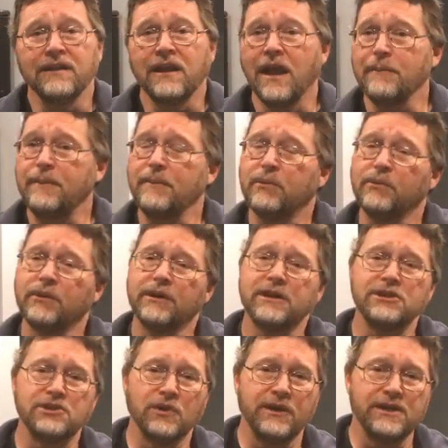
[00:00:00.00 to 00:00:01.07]
A lot of people
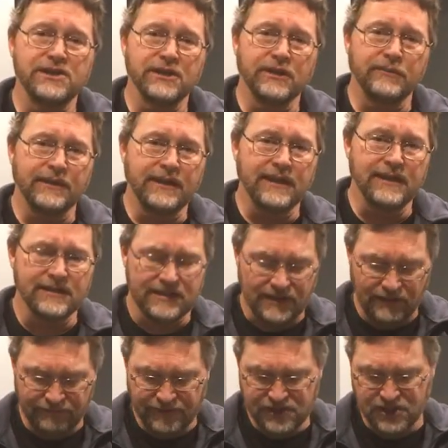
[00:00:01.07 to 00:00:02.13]
really enjoyed Jerry McInnes
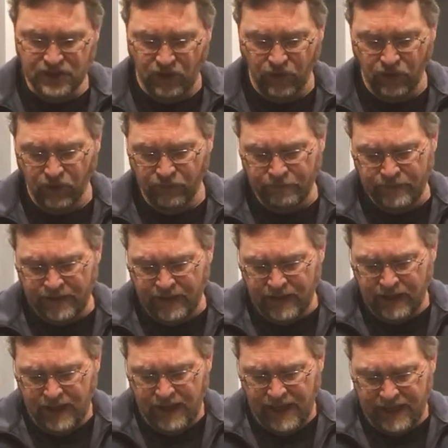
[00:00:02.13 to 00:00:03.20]
and the Fishing Hole.
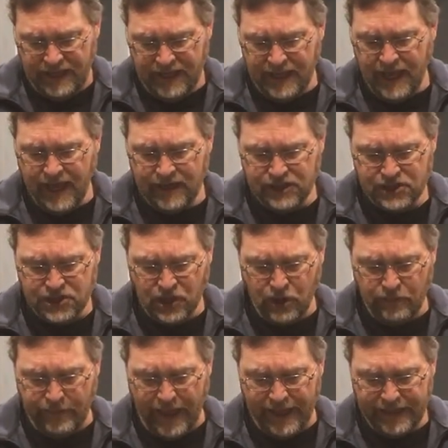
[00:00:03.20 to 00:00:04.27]
And he had a
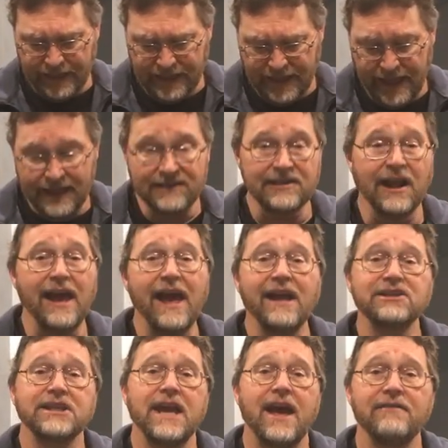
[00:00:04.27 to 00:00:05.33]
show back in the 80s, and I
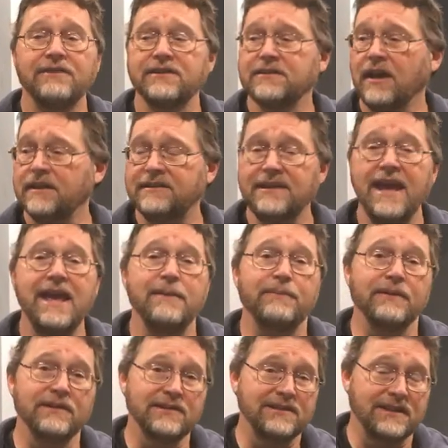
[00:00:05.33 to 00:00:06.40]
actually have this on tape.
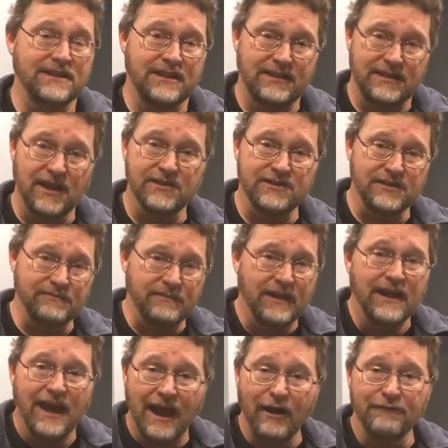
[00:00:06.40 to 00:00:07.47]
And this tells you
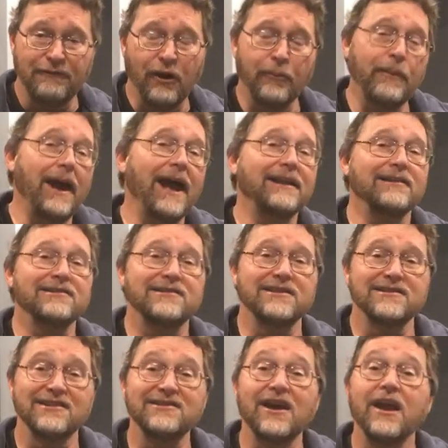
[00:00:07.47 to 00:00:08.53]
how far back this
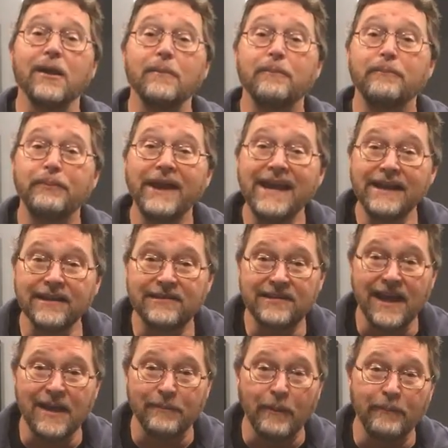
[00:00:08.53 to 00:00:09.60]
is. It's on a beta
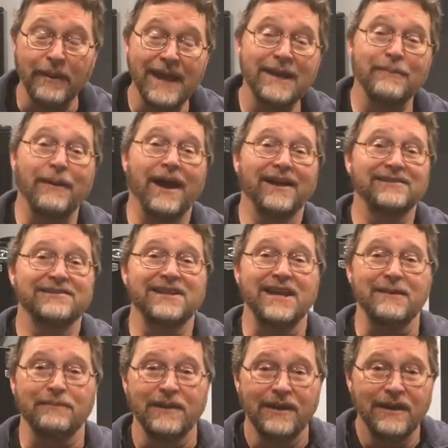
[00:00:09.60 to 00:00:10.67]
tape, a Betamax
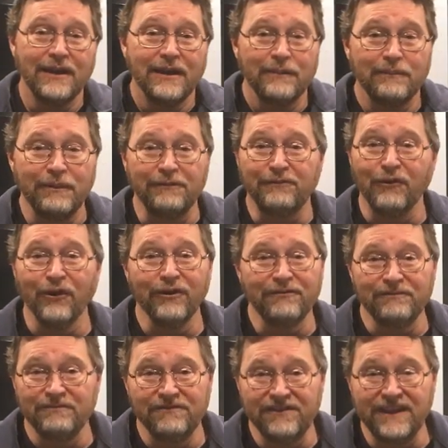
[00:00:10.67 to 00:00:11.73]
tape,
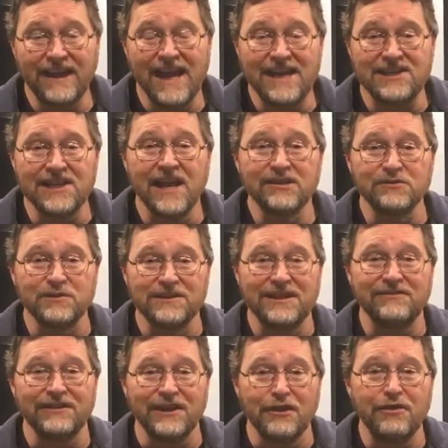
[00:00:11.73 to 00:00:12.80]
before VHS was
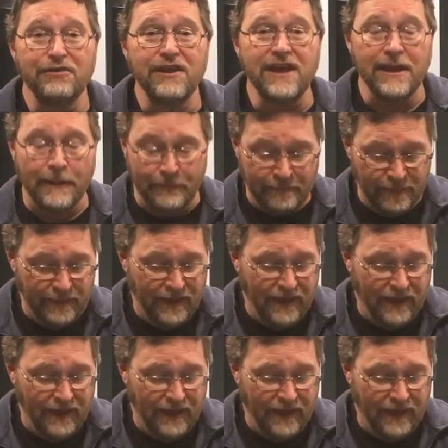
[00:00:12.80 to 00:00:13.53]
even a thing.